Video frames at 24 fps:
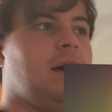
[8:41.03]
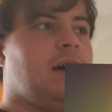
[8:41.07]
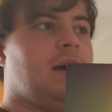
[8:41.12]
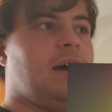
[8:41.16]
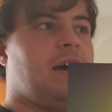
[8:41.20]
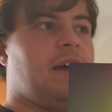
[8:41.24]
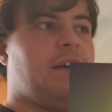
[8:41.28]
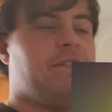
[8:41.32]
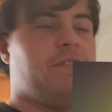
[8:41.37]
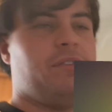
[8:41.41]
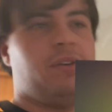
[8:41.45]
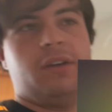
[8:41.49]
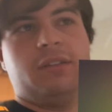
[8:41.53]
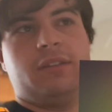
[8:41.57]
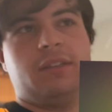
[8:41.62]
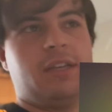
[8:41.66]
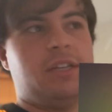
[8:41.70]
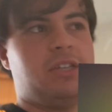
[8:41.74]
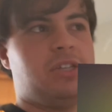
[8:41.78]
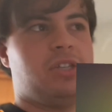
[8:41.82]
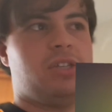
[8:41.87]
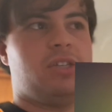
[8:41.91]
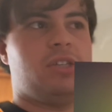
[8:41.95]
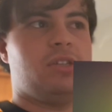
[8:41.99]
I feel like
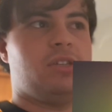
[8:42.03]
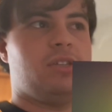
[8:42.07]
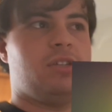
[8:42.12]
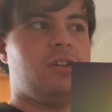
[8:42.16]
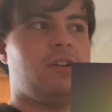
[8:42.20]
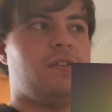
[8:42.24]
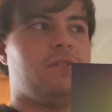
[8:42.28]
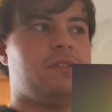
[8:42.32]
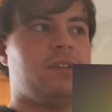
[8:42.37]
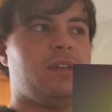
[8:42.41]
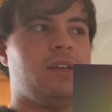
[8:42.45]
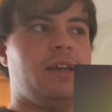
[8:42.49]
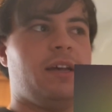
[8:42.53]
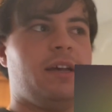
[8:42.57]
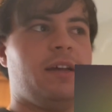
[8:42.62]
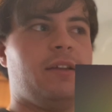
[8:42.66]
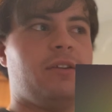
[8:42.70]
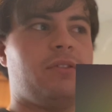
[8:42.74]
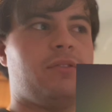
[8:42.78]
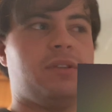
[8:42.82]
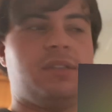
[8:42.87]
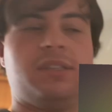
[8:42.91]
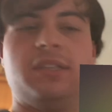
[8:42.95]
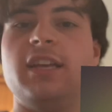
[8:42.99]
they just deserve to
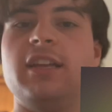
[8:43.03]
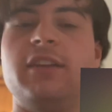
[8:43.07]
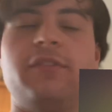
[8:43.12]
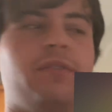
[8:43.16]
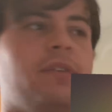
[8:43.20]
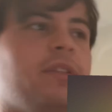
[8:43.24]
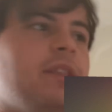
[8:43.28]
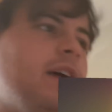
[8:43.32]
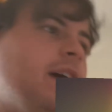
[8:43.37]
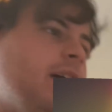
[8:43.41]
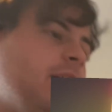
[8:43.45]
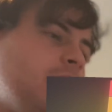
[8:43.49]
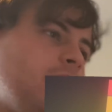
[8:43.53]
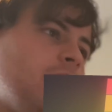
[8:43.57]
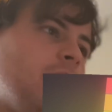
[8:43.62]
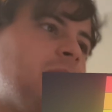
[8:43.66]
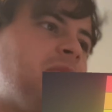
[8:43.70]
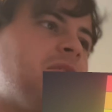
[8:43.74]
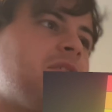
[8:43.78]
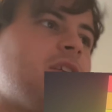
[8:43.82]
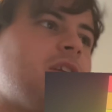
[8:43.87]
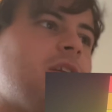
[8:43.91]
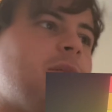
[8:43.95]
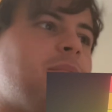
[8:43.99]
get critiqued for that. So
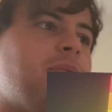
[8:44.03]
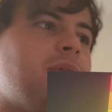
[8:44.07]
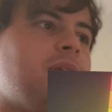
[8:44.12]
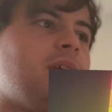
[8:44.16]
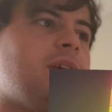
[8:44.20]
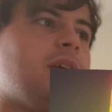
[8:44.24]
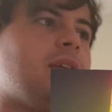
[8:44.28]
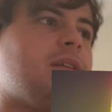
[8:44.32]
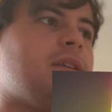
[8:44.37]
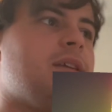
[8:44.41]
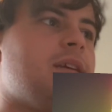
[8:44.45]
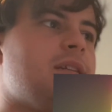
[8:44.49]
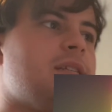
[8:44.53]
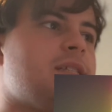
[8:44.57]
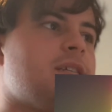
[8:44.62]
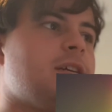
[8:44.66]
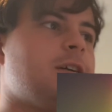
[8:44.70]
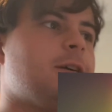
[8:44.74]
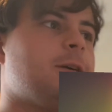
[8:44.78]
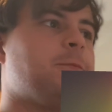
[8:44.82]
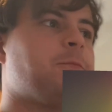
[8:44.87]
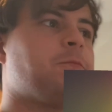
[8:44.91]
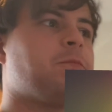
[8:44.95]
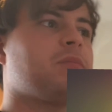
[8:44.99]
I'm just going to put it in D
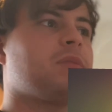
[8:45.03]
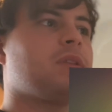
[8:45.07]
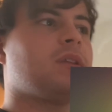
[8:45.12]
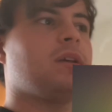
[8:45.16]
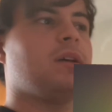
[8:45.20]
tier.